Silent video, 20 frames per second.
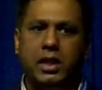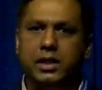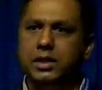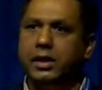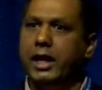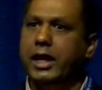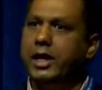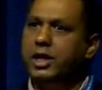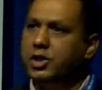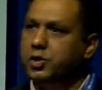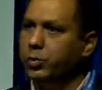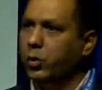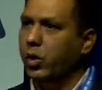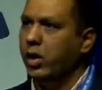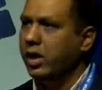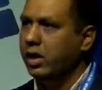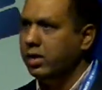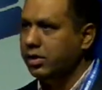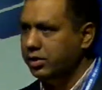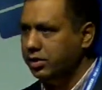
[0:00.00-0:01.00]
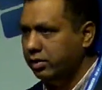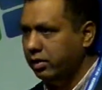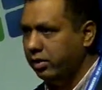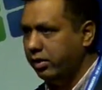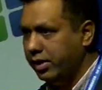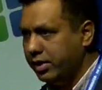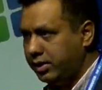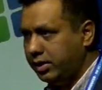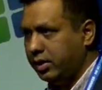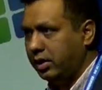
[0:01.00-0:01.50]
grain spoilers
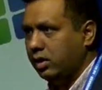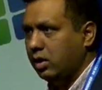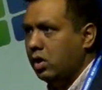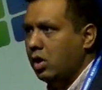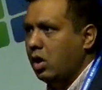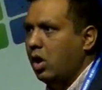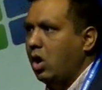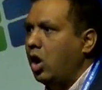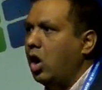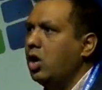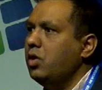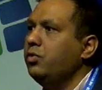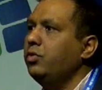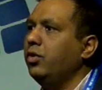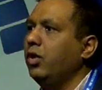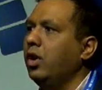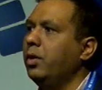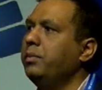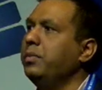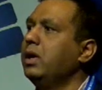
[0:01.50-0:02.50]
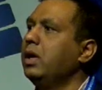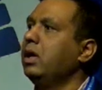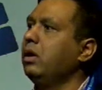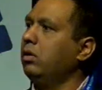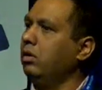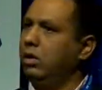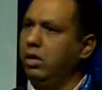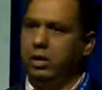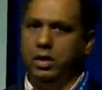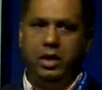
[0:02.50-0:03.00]
risk on farm
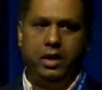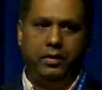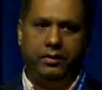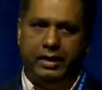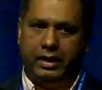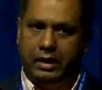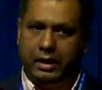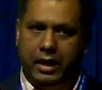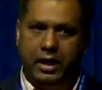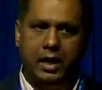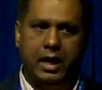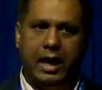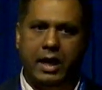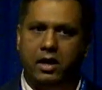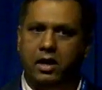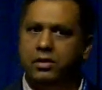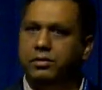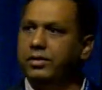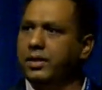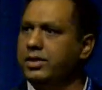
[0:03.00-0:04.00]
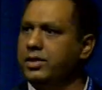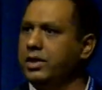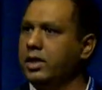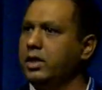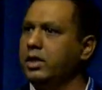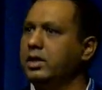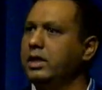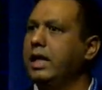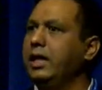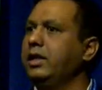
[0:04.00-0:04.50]
or even grain handling
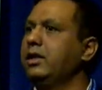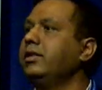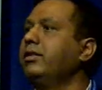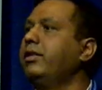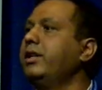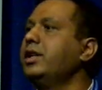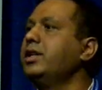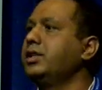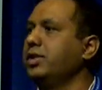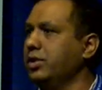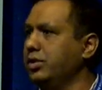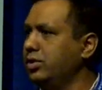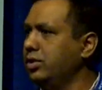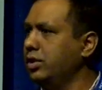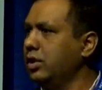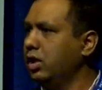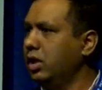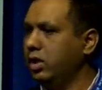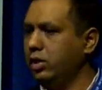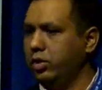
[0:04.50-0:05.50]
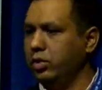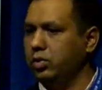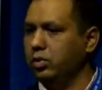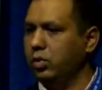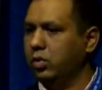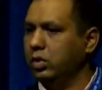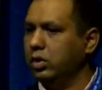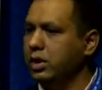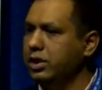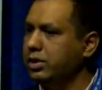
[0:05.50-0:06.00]
facility, that increases due to
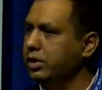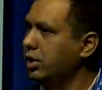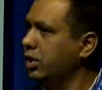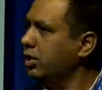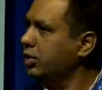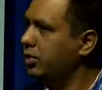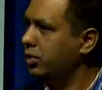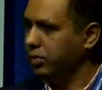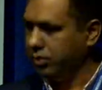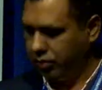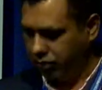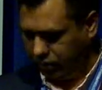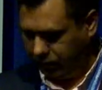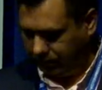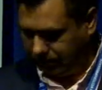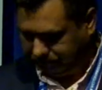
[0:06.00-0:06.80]
all these issues.